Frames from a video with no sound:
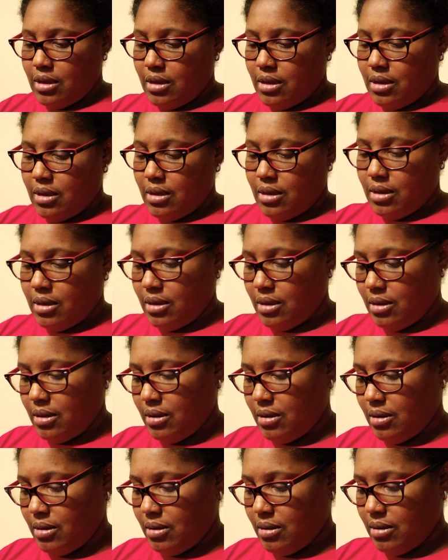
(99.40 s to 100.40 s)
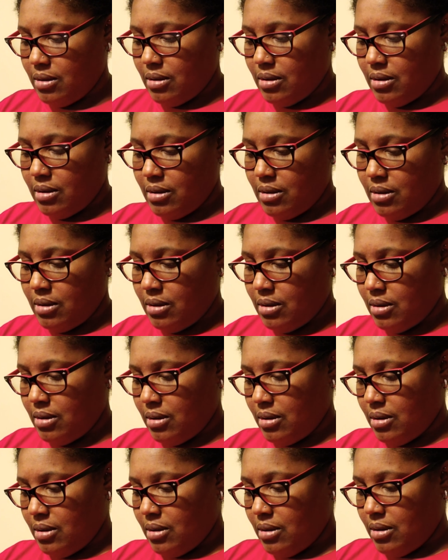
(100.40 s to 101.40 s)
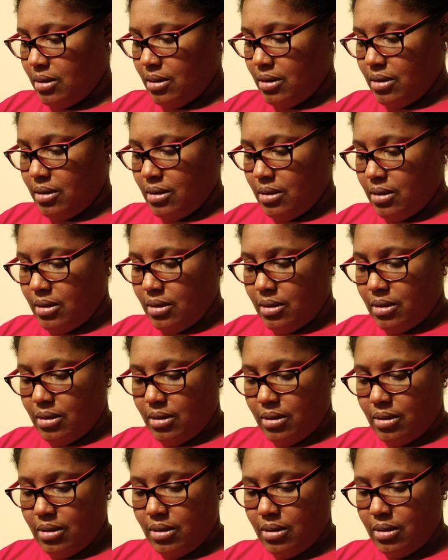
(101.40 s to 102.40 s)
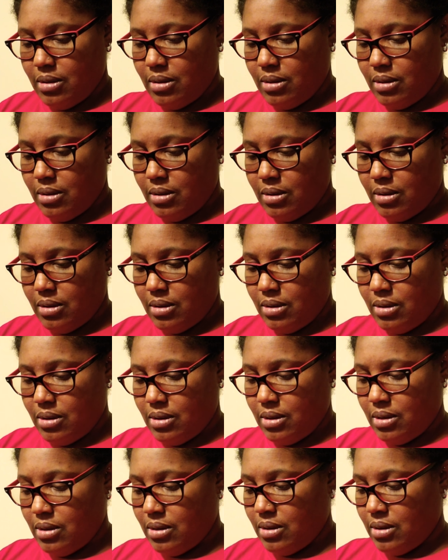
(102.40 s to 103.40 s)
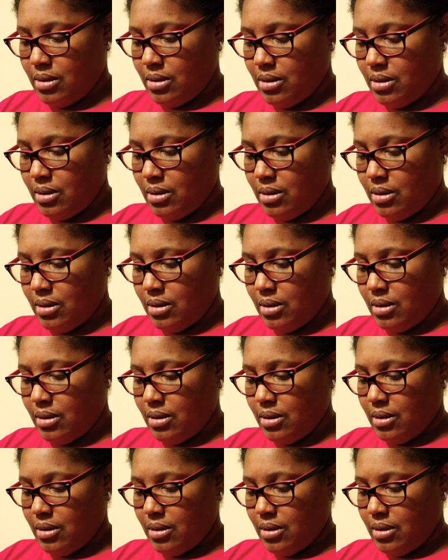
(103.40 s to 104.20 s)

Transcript: No one is speaking in this clip.